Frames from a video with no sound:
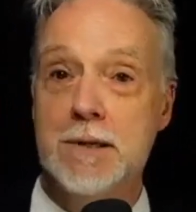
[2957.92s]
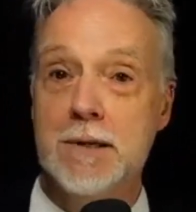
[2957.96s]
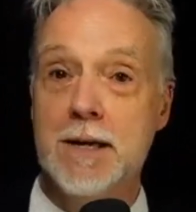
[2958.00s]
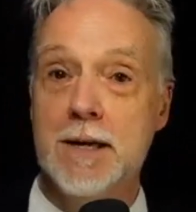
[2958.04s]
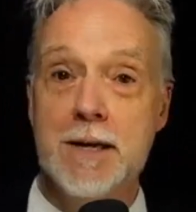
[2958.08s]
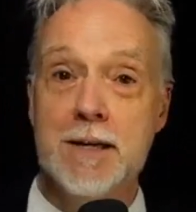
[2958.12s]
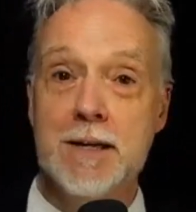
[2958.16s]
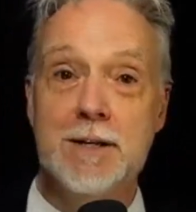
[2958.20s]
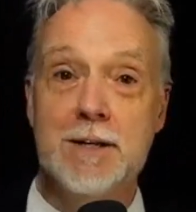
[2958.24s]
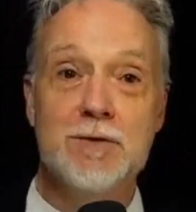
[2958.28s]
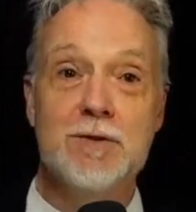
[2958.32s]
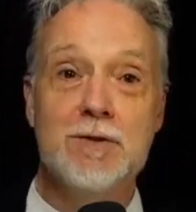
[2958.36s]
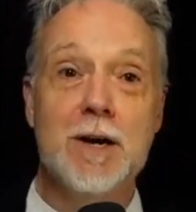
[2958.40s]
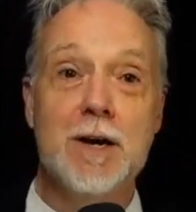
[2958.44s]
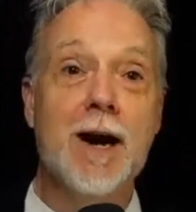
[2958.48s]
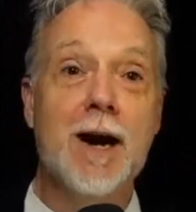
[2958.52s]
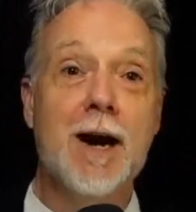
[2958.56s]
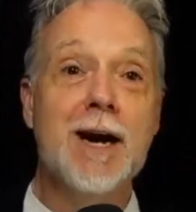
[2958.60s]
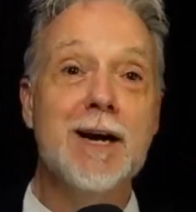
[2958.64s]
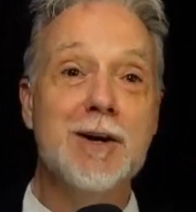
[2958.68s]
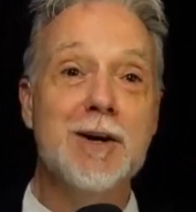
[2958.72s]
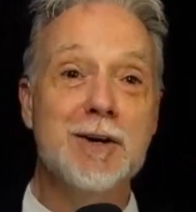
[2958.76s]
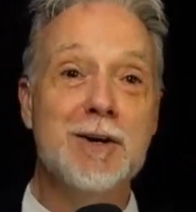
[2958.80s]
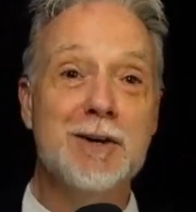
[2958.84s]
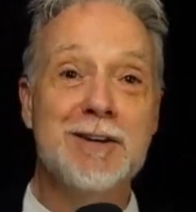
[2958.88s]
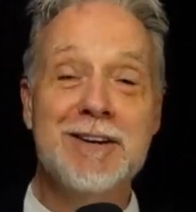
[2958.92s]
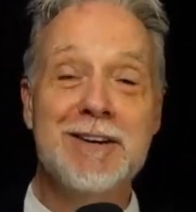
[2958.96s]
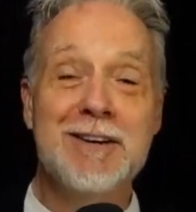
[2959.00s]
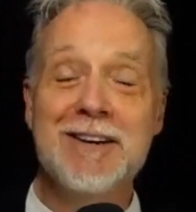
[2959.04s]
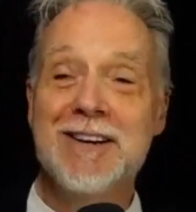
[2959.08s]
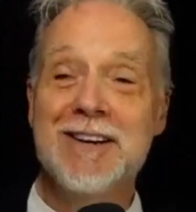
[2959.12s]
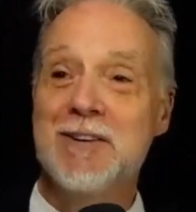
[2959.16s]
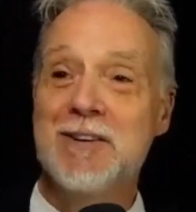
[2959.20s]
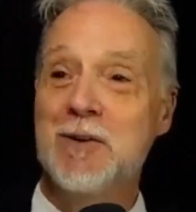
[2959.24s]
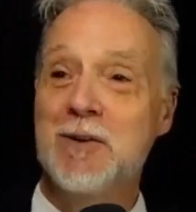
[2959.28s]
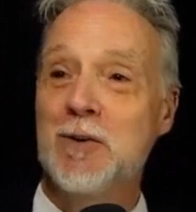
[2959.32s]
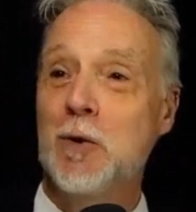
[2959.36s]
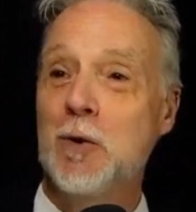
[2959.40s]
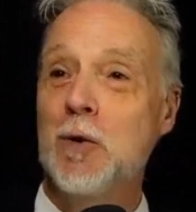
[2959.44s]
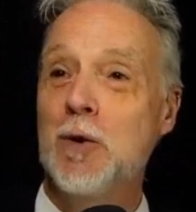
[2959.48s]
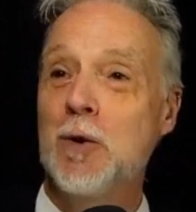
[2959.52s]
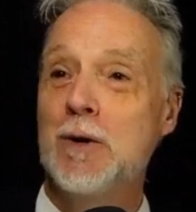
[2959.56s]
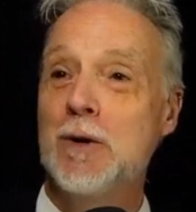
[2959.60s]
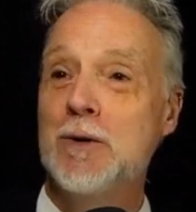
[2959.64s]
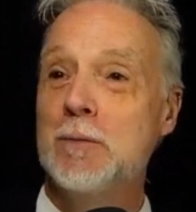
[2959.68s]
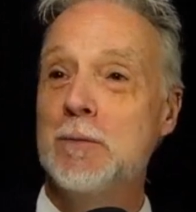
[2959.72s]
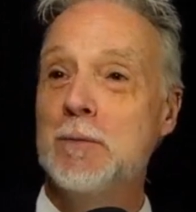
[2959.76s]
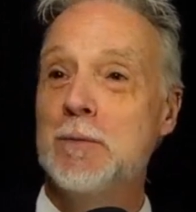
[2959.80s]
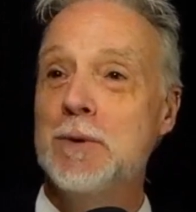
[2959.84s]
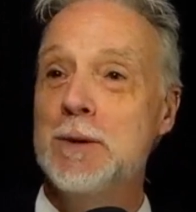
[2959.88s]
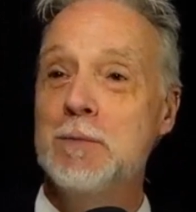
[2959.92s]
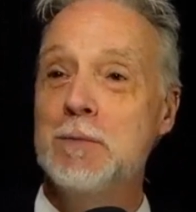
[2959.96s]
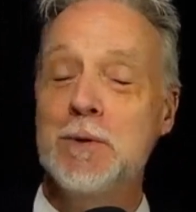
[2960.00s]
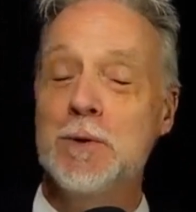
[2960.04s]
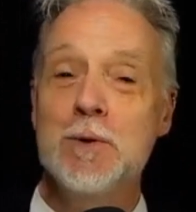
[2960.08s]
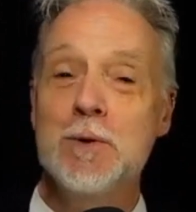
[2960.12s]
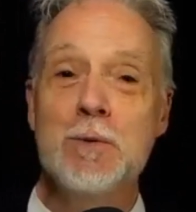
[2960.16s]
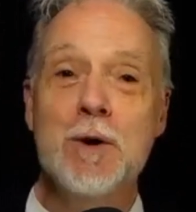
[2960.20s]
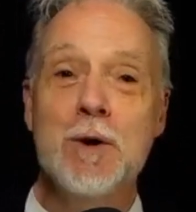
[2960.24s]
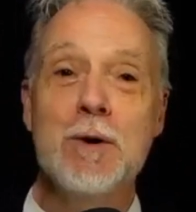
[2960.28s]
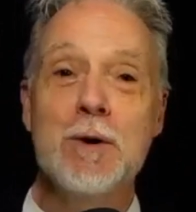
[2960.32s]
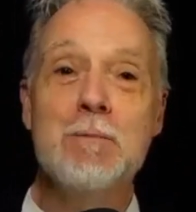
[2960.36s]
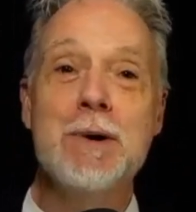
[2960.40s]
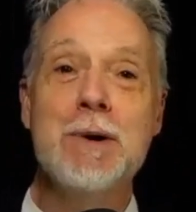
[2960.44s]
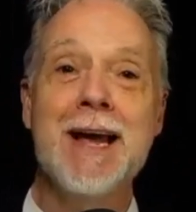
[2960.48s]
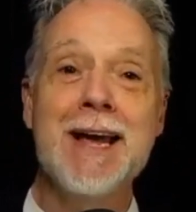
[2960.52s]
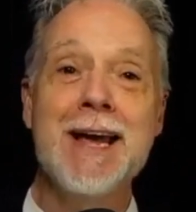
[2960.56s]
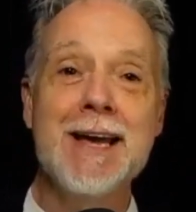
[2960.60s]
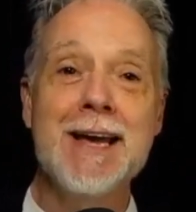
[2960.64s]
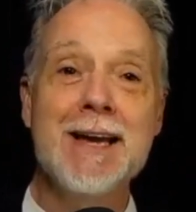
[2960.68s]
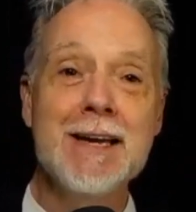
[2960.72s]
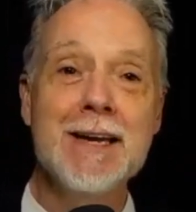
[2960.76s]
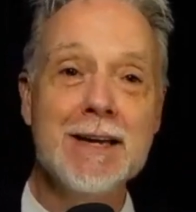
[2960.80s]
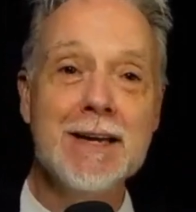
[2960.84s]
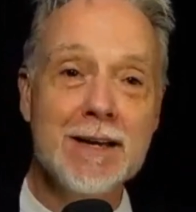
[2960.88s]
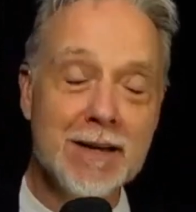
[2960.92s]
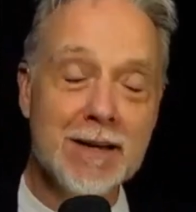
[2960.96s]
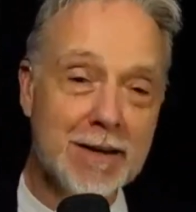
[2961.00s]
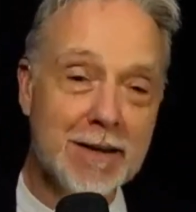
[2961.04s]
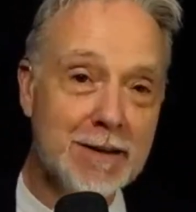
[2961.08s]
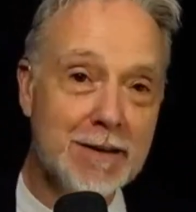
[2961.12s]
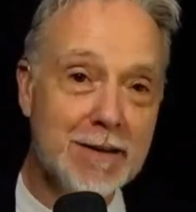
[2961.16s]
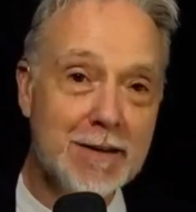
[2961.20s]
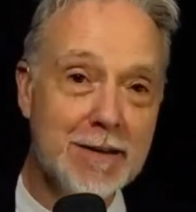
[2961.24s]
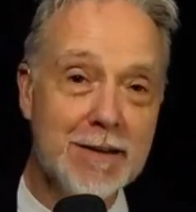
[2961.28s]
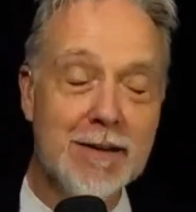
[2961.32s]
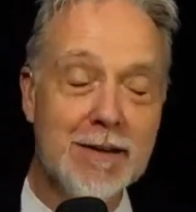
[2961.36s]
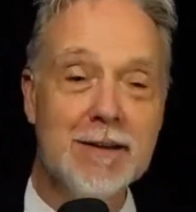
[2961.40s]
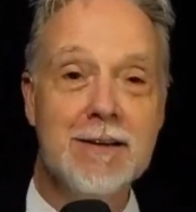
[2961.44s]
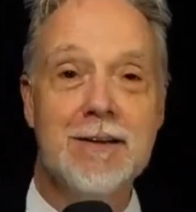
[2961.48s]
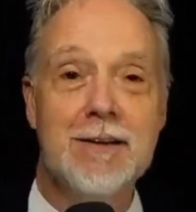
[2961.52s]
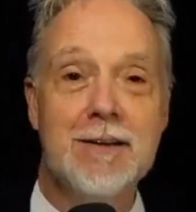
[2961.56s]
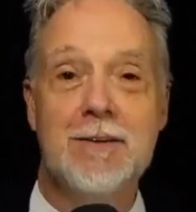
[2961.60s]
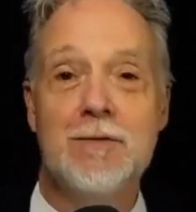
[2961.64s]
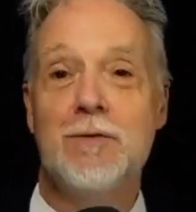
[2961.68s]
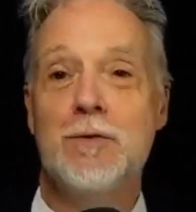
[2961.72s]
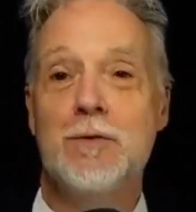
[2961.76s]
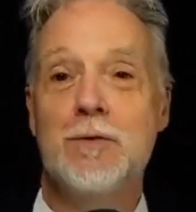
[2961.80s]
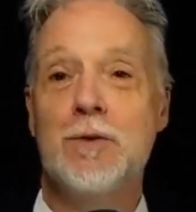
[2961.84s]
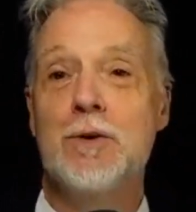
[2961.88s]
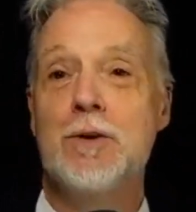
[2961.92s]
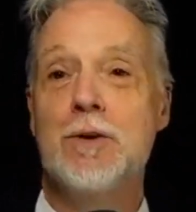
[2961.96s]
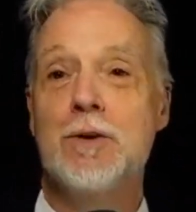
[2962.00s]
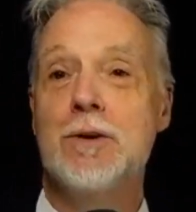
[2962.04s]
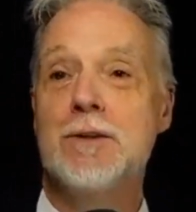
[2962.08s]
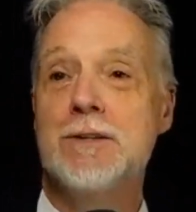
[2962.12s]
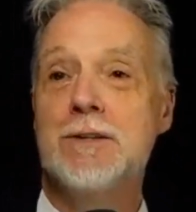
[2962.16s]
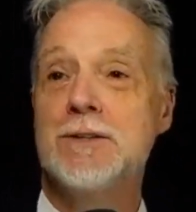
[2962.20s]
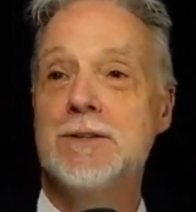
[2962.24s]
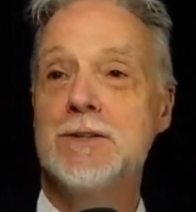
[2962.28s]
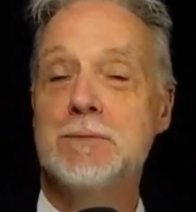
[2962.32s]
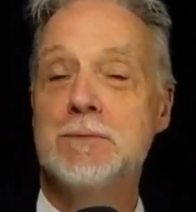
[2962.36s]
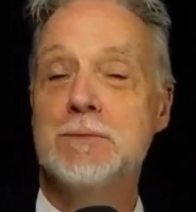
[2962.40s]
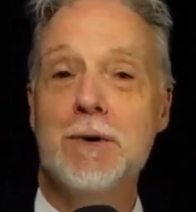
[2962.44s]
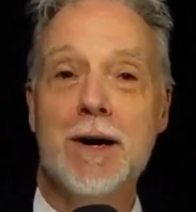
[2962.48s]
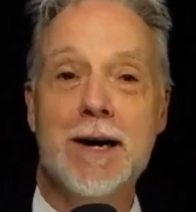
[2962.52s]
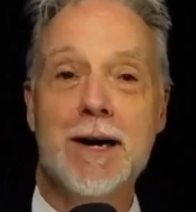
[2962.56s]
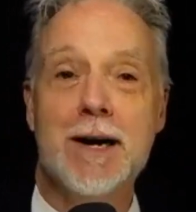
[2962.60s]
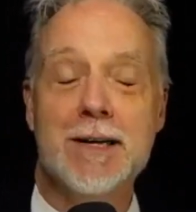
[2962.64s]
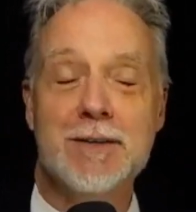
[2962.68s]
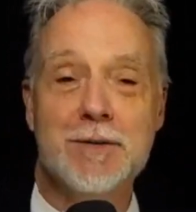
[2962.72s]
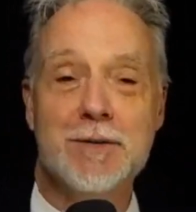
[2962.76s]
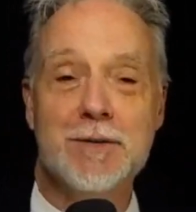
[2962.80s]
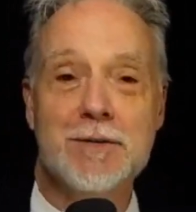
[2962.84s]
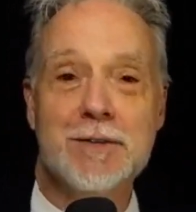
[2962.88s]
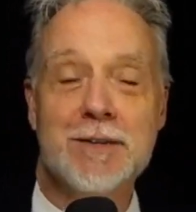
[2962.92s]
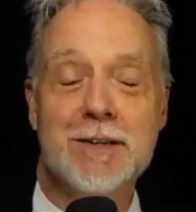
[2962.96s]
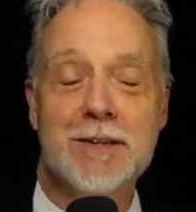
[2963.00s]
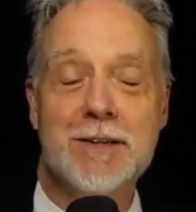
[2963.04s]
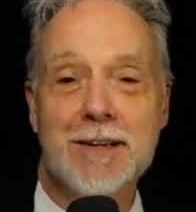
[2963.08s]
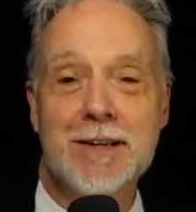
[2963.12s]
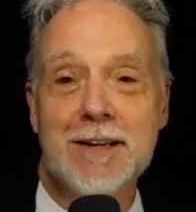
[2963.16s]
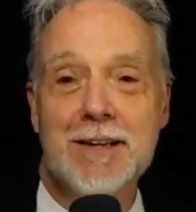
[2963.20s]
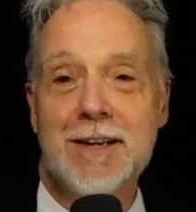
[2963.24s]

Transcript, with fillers: Canadian Tire or people who are paying for spots